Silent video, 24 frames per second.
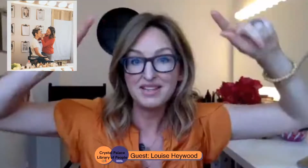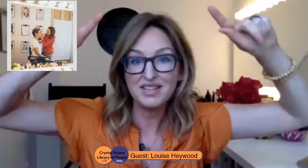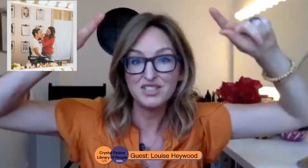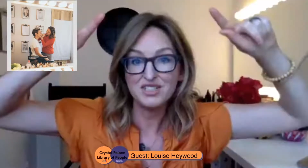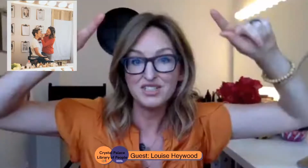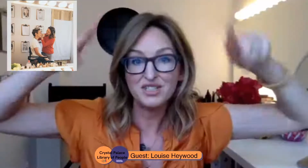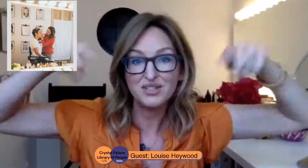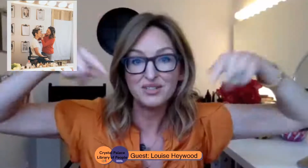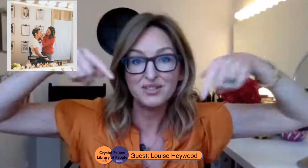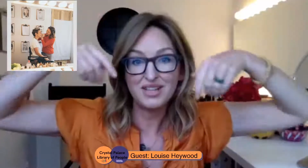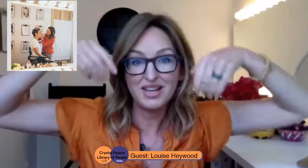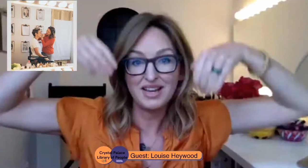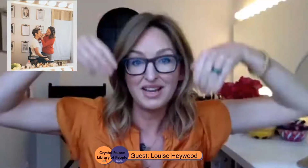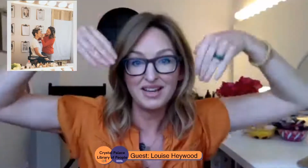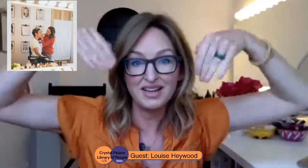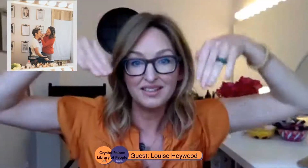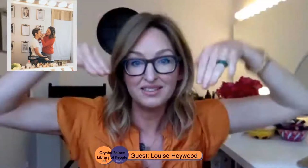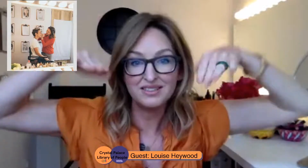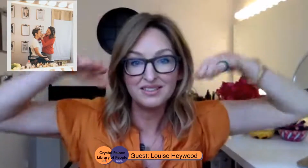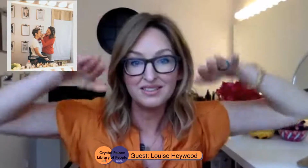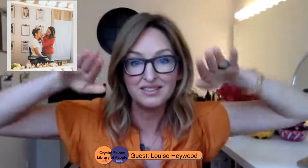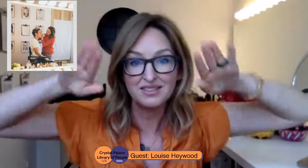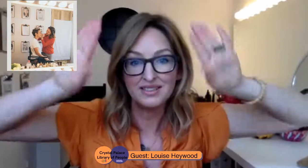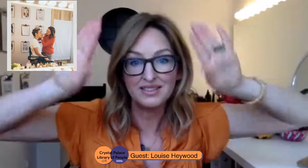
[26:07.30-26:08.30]
they make it do
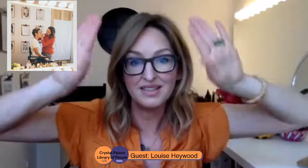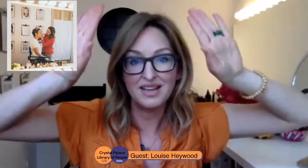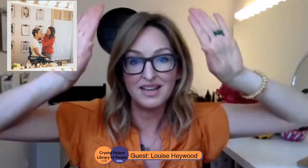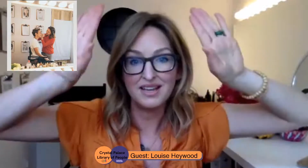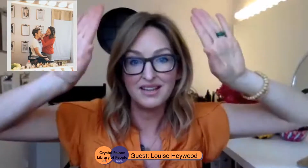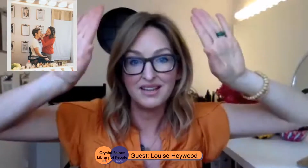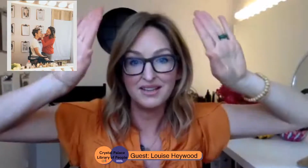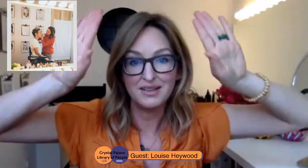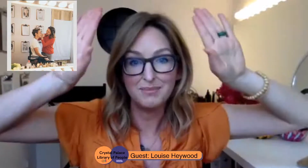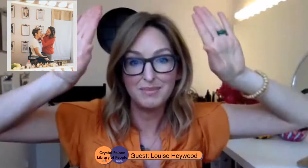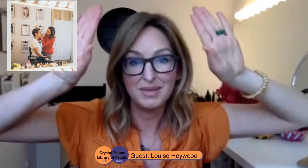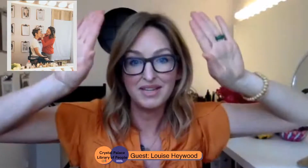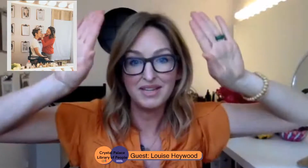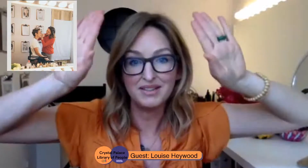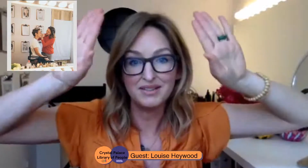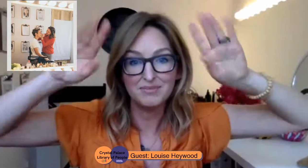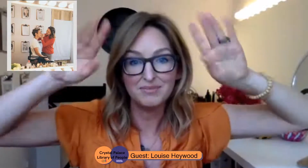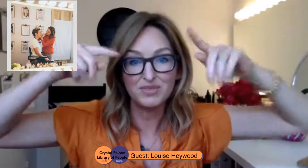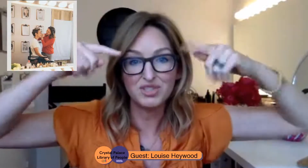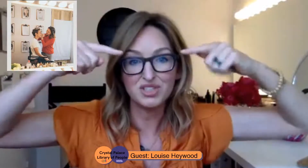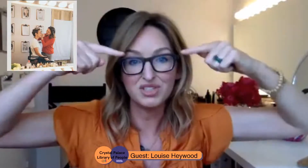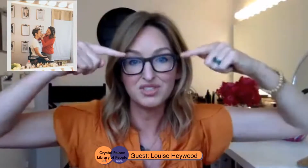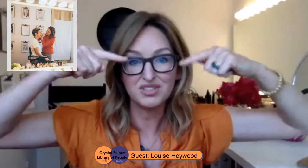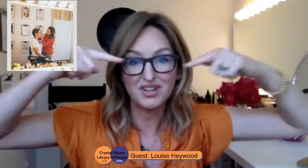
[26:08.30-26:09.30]
that. Yeah, they
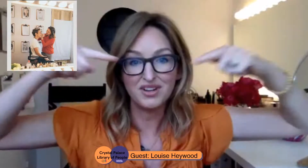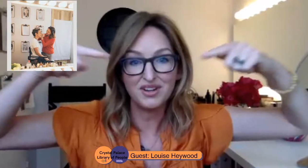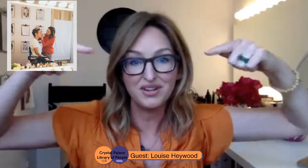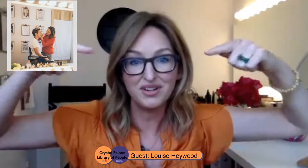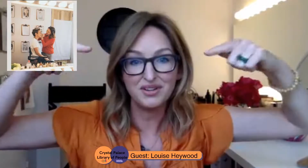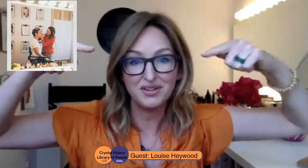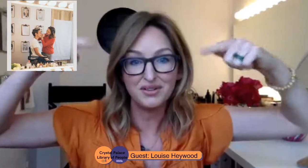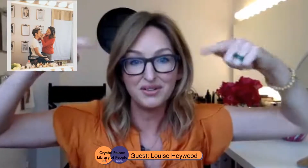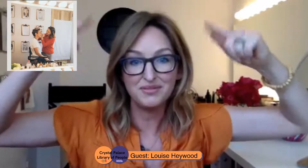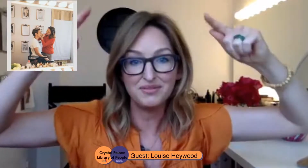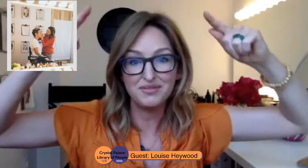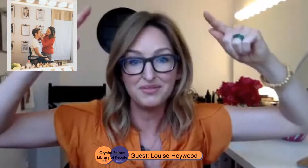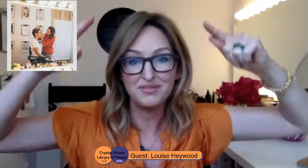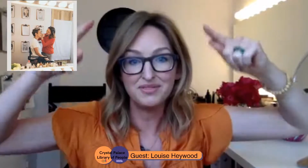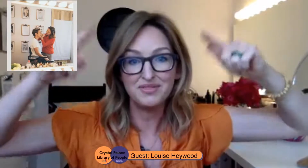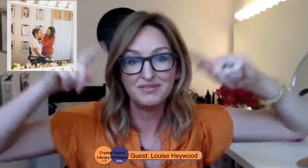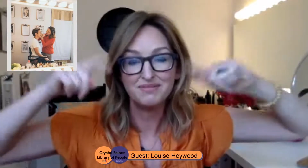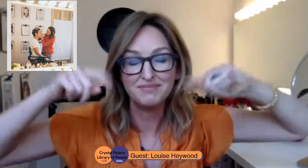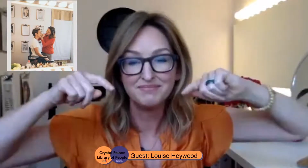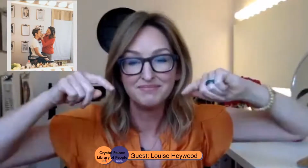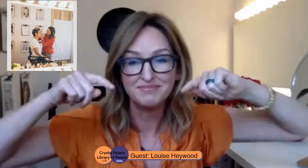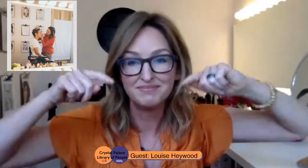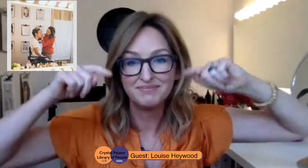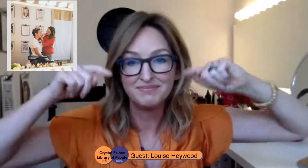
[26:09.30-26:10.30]
make them just kind of
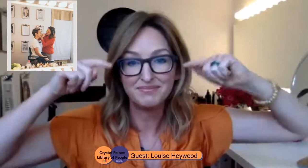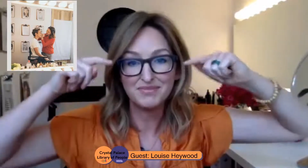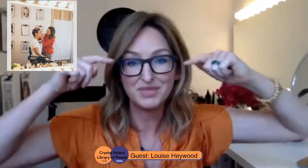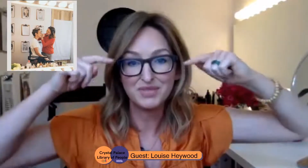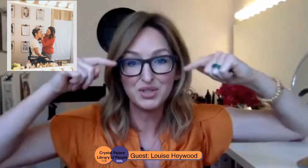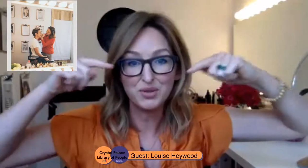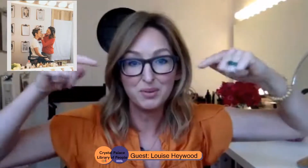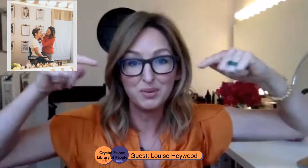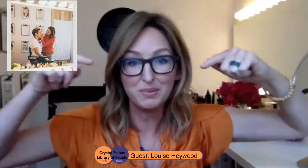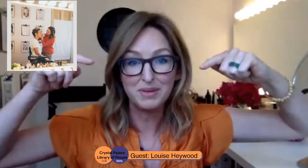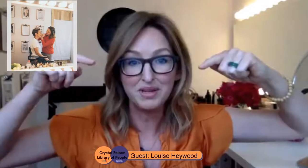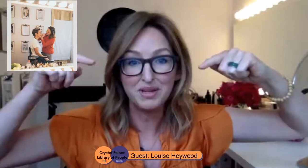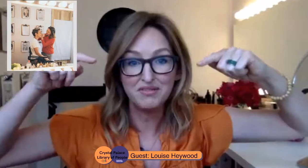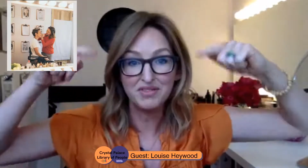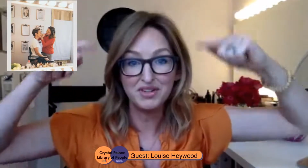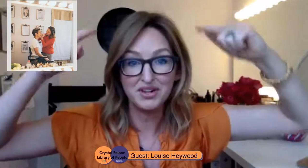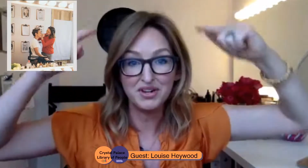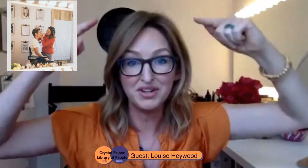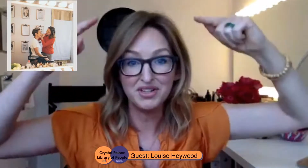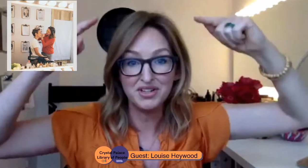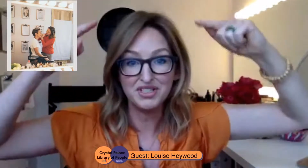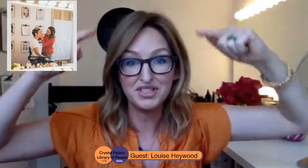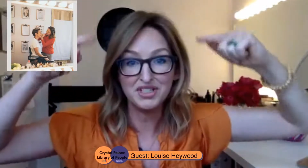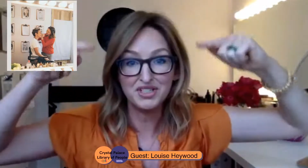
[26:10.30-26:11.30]
do a bit of
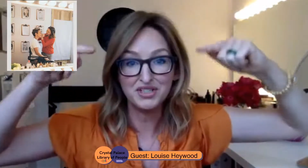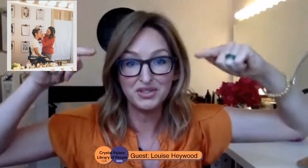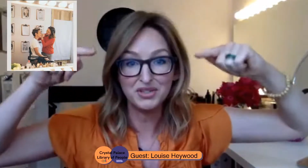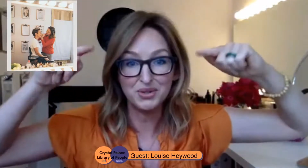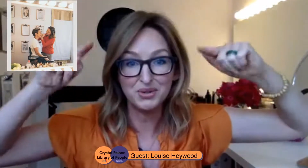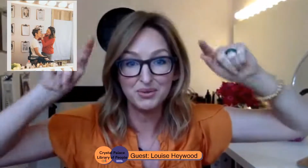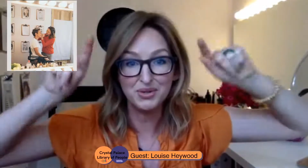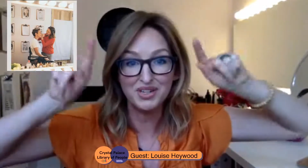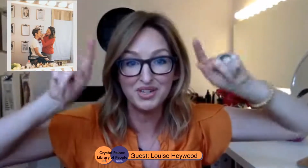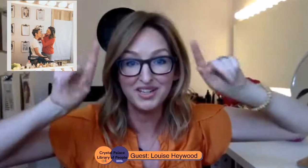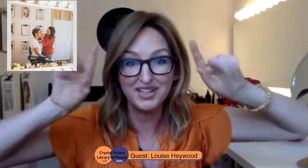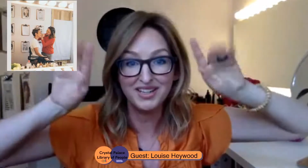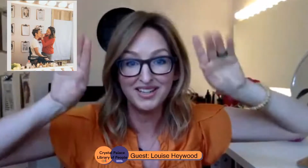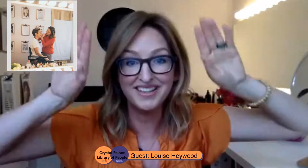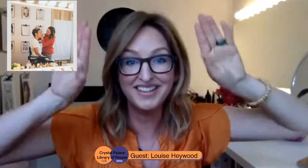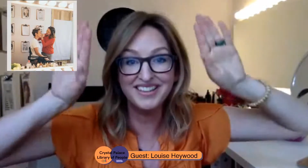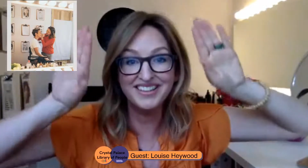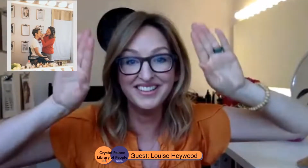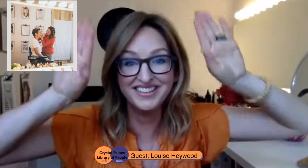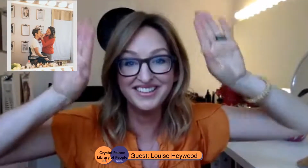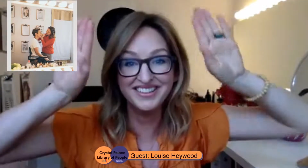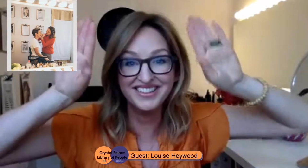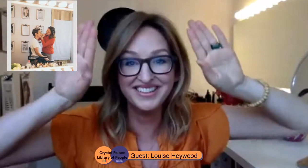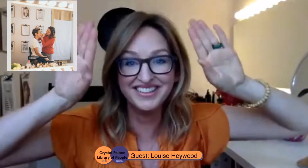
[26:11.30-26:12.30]
a 90-degree.
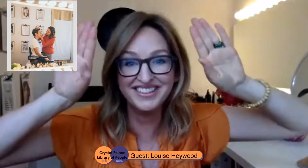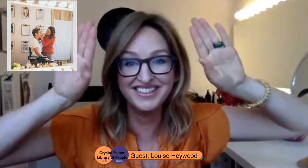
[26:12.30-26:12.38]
